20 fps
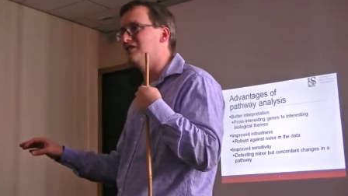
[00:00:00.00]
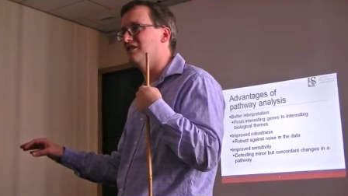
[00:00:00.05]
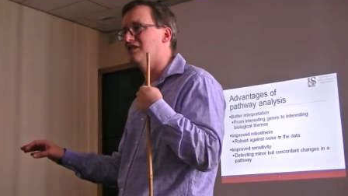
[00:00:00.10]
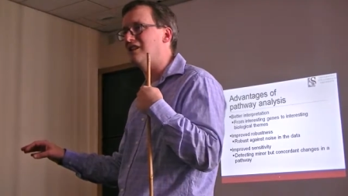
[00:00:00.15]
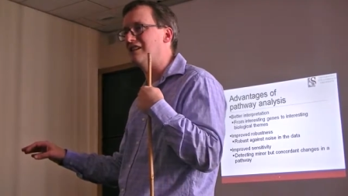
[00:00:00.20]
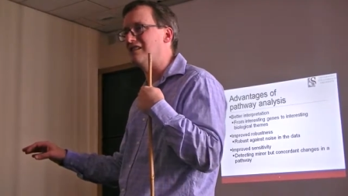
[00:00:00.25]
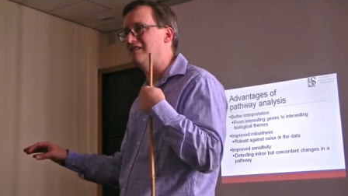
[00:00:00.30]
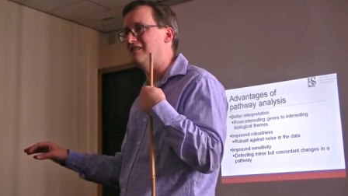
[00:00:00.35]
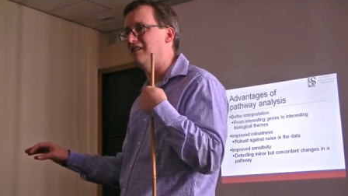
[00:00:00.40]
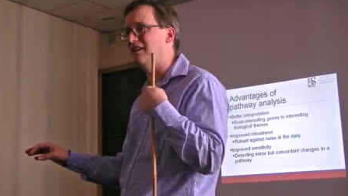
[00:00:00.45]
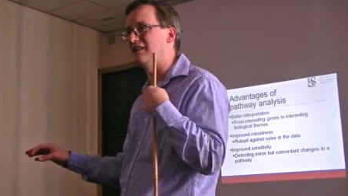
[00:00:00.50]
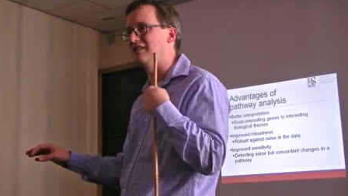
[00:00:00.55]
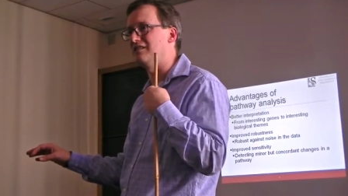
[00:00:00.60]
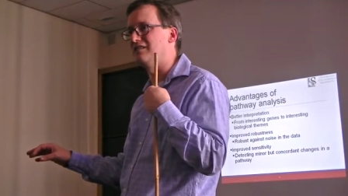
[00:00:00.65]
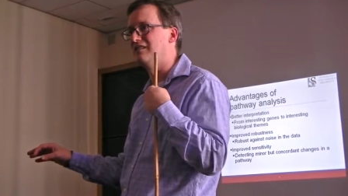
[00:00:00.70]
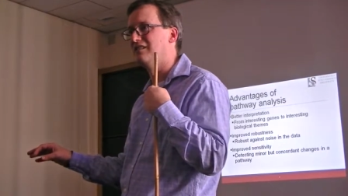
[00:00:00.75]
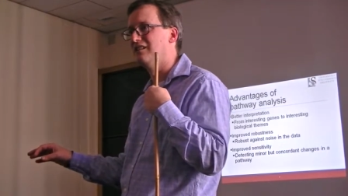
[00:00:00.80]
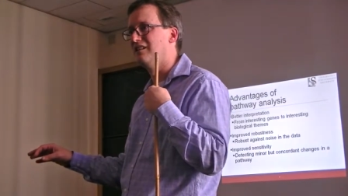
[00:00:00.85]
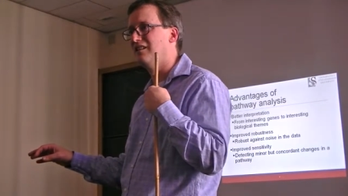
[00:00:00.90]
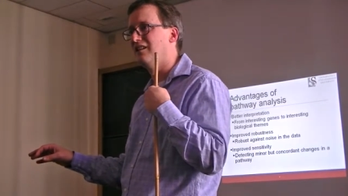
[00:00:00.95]
in that set
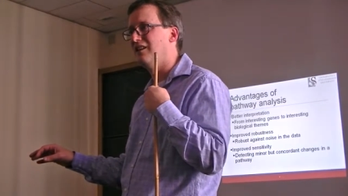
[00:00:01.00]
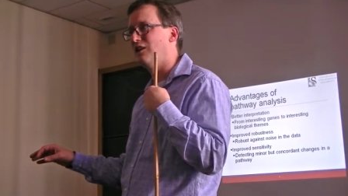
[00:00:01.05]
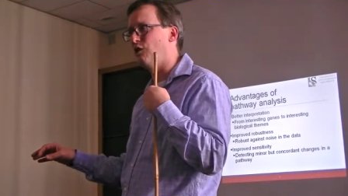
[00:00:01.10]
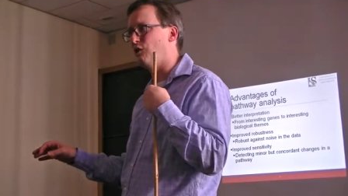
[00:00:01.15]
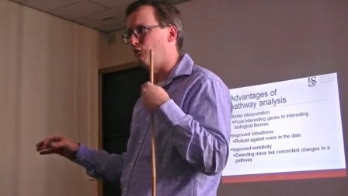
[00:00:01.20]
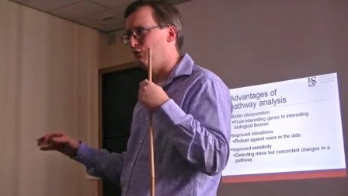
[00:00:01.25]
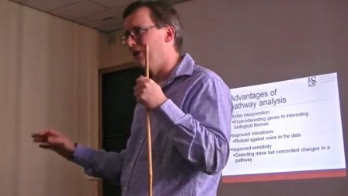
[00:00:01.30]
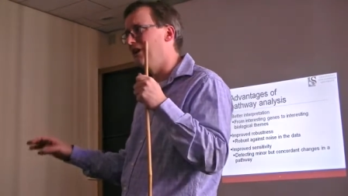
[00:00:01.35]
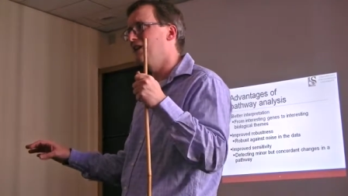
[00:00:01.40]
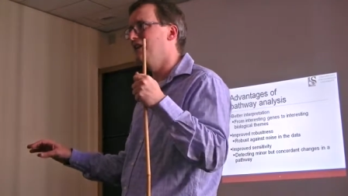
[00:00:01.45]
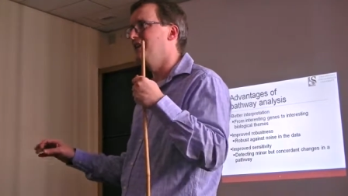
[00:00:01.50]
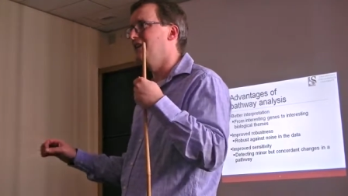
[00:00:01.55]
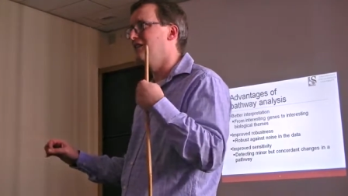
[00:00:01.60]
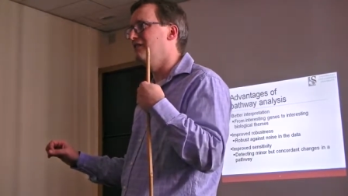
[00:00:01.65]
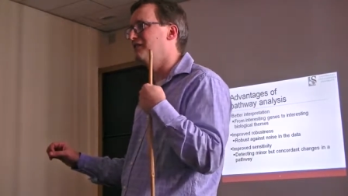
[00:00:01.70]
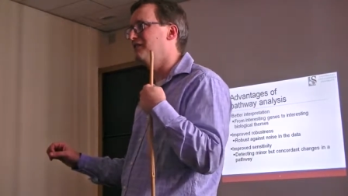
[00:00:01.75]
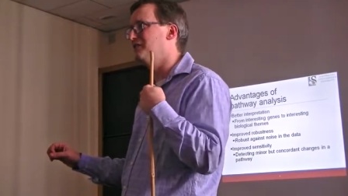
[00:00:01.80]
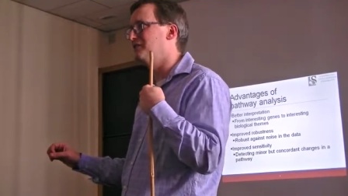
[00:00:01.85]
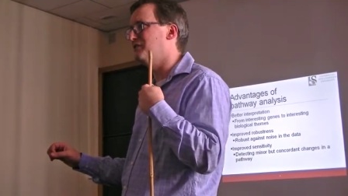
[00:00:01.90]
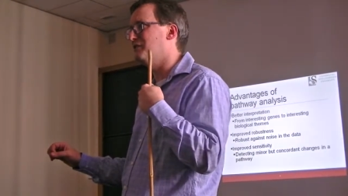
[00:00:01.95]
are
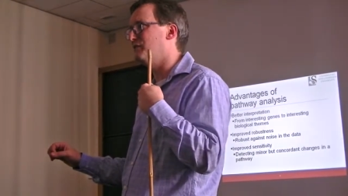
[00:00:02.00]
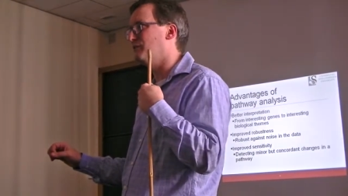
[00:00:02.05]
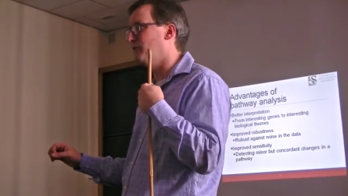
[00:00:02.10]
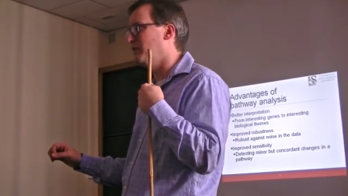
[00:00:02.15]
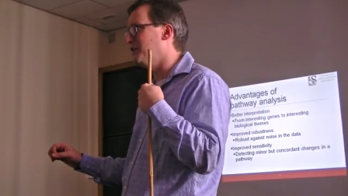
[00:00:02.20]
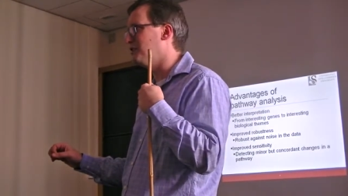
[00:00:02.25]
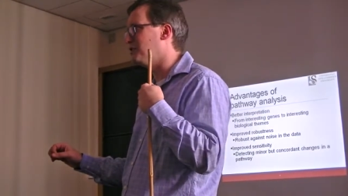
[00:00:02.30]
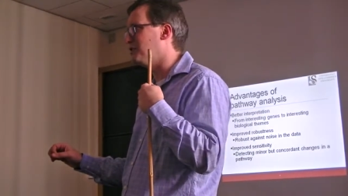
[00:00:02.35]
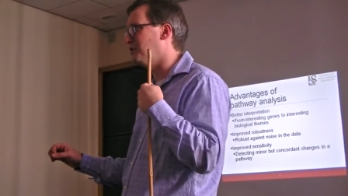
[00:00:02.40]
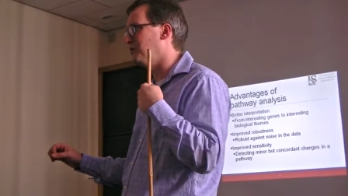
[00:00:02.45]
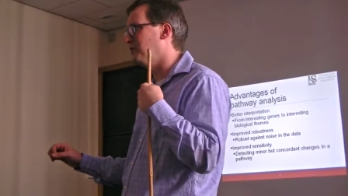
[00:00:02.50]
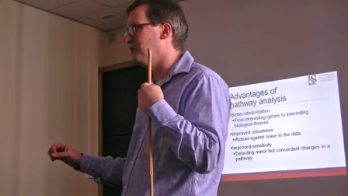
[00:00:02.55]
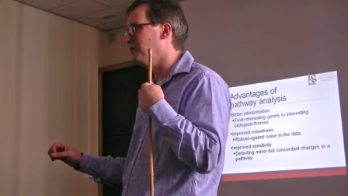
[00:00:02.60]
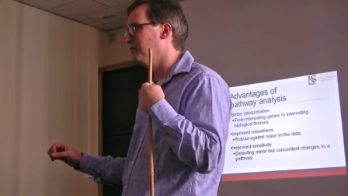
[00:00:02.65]
really differential.